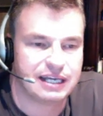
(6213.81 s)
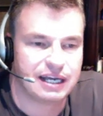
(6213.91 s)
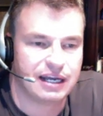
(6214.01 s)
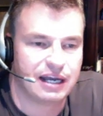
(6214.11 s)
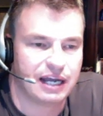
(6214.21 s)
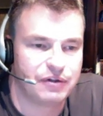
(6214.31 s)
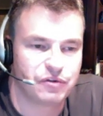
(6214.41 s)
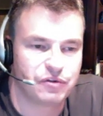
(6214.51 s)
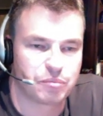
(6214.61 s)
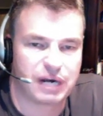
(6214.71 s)
I do
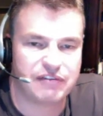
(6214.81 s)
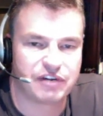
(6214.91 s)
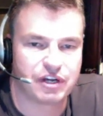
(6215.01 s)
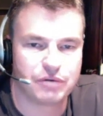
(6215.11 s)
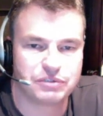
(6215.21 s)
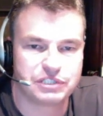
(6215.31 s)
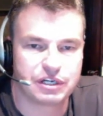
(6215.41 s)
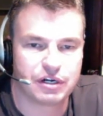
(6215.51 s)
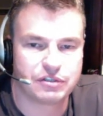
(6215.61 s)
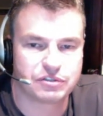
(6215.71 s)
some private coaching
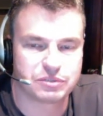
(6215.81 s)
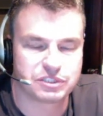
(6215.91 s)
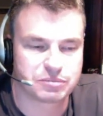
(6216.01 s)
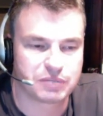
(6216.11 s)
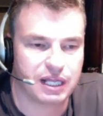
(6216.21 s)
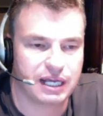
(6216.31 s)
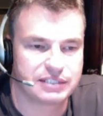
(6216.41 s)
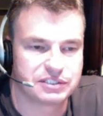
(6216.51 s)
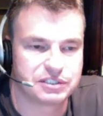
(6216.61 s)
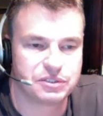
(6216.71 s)
calls with some
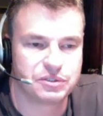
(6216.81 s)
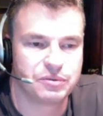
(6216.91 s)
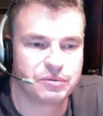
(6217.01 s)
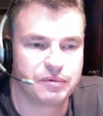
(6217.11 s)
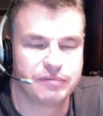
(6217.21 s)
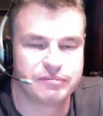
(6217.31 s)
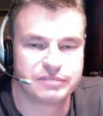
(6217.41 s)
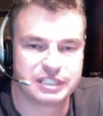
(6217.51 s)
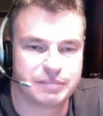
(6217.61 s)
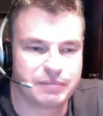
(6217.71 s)
clients who
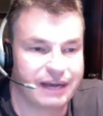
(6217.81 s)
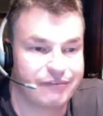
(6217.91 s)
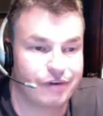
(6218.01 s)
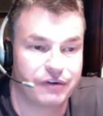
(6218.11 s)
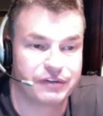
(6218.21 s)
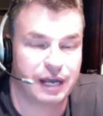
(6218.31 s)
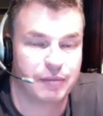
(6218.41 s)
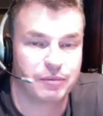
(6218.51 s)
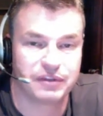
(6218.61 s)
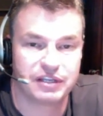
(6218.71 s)
seem to have a hard time
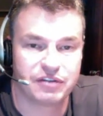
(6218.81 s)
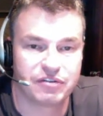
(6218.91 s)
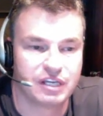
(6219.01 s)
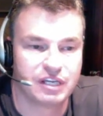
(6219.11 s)
with this,